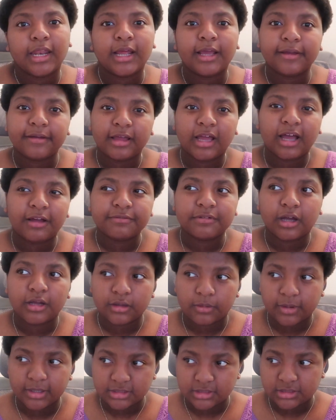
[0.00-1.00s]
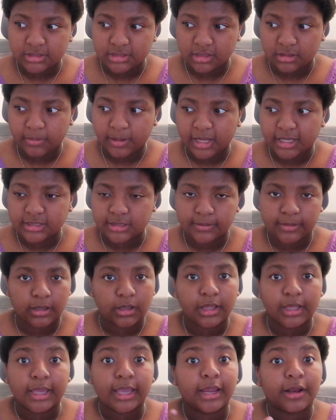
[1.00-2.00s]
And I have gotten questions in the past about
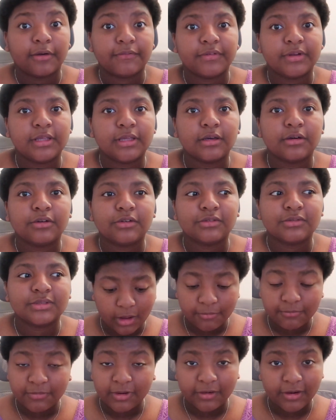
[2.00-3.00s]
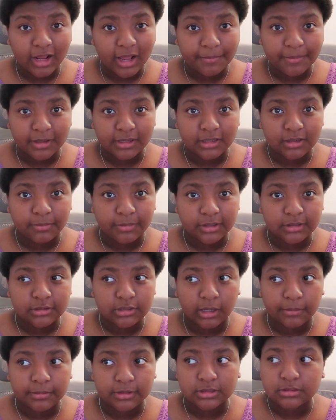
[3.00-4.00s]
like hair videos. I'm very happy I did a big
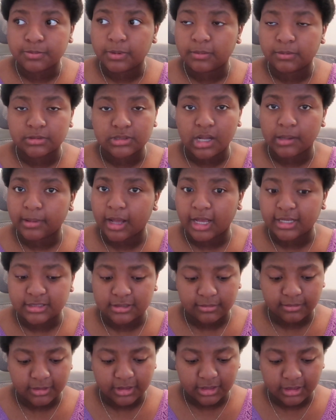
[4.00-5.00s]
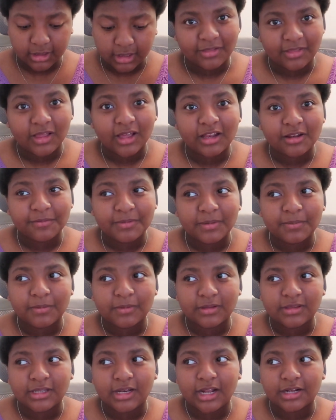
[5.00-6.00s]
chop because people stopped asking me. A lot of
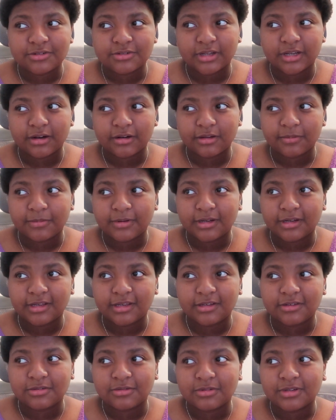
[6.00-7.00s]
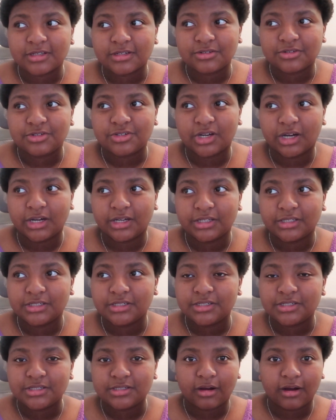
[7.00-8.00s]
people in the natural hair community do get
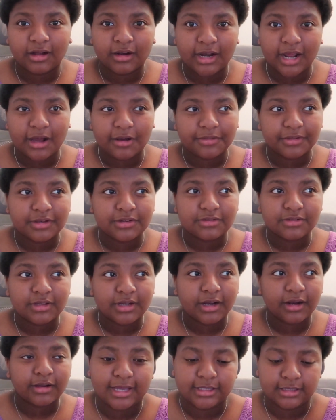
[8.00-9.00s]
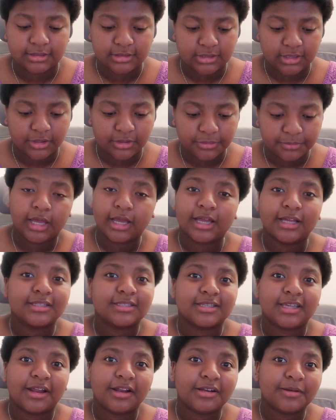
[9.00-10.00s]
judged on how they do their hair, and so I got
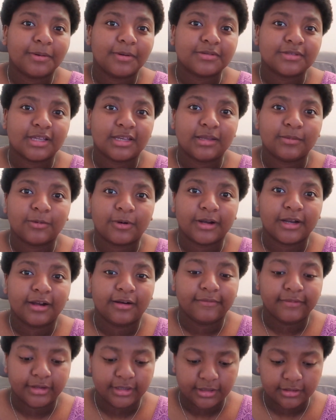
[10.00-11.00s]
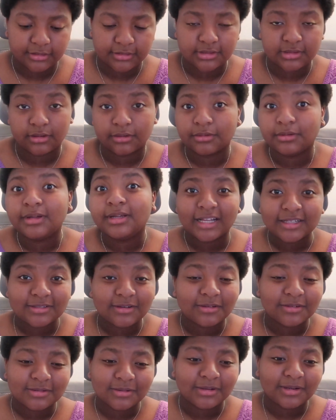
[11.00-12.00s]
scared to post any more hair videos, so that's
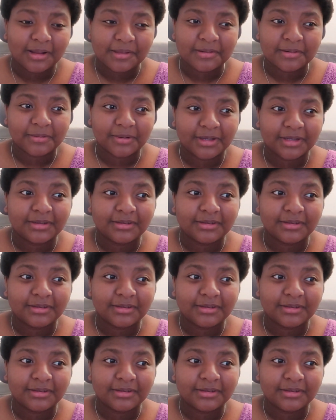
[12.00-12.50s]
also another one.